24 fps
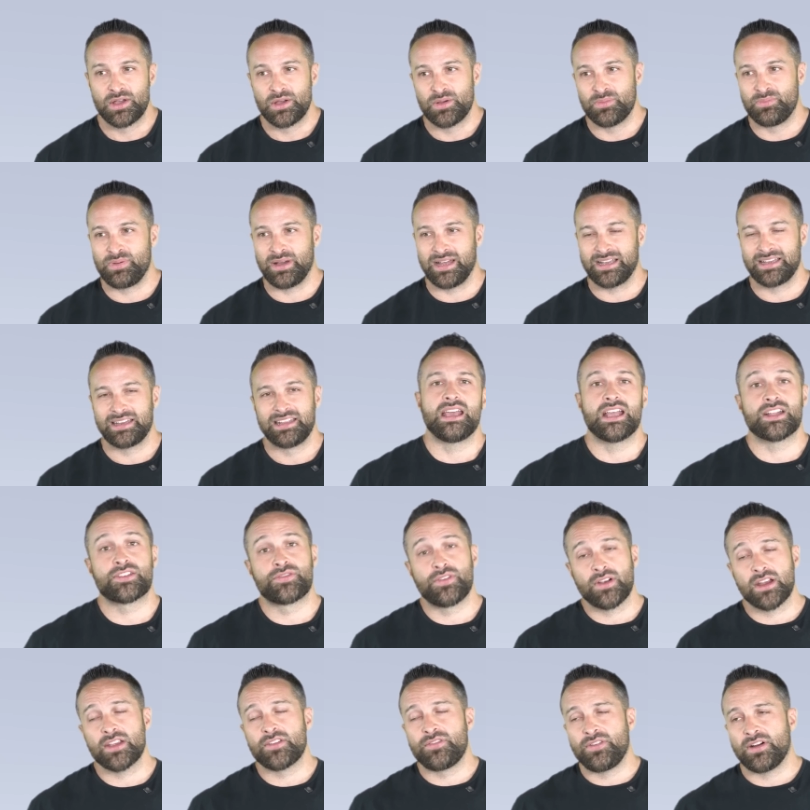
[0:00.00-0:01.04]
But it's
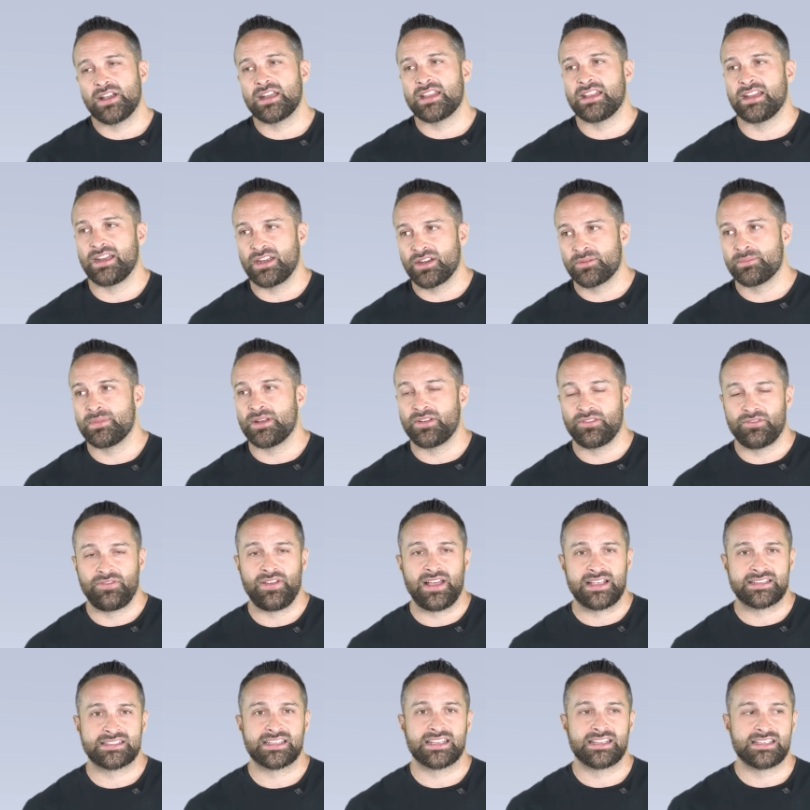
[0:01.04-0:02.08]
very funny that intermittent
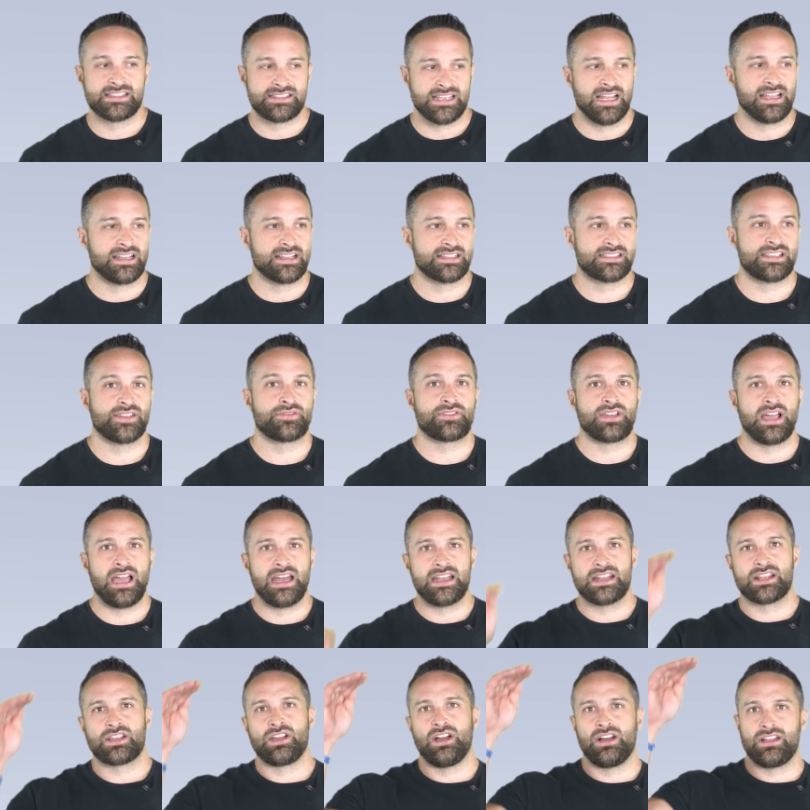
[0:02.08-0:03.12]
fasting zealots have
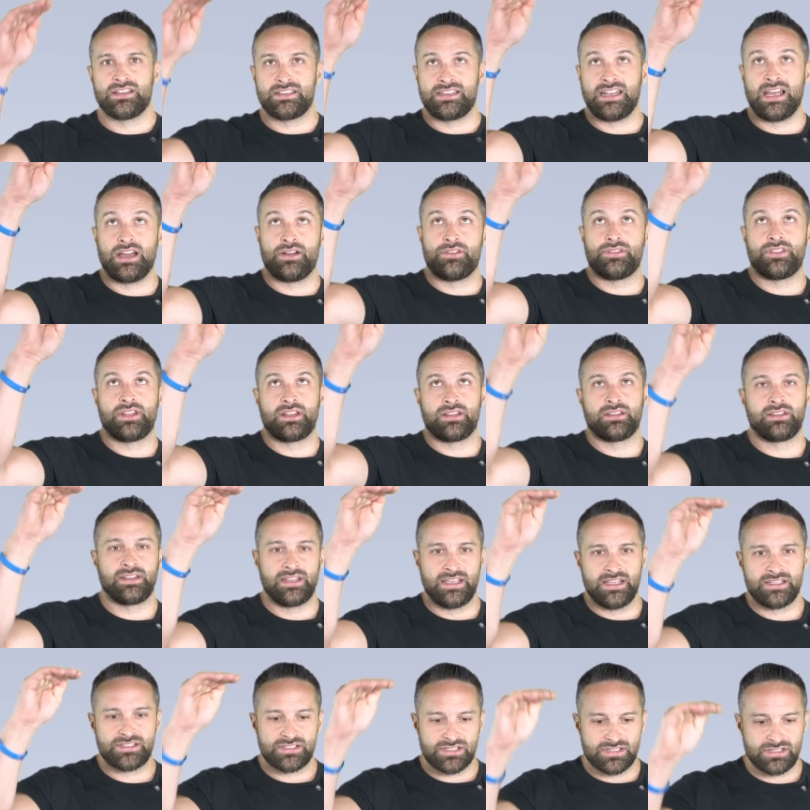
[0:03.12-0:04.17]
kind of gone down the
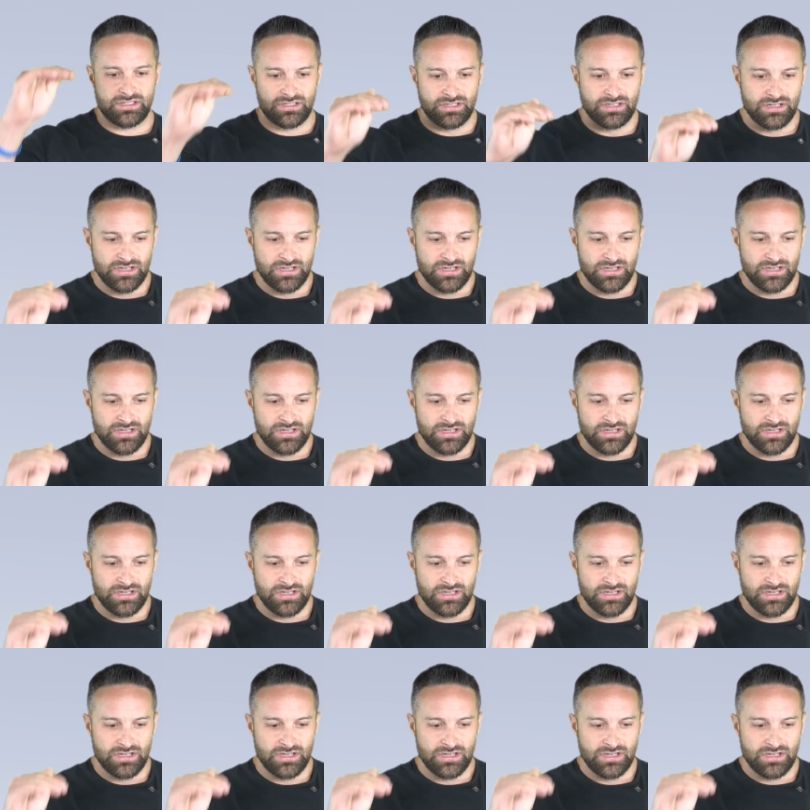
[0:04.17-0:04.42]
list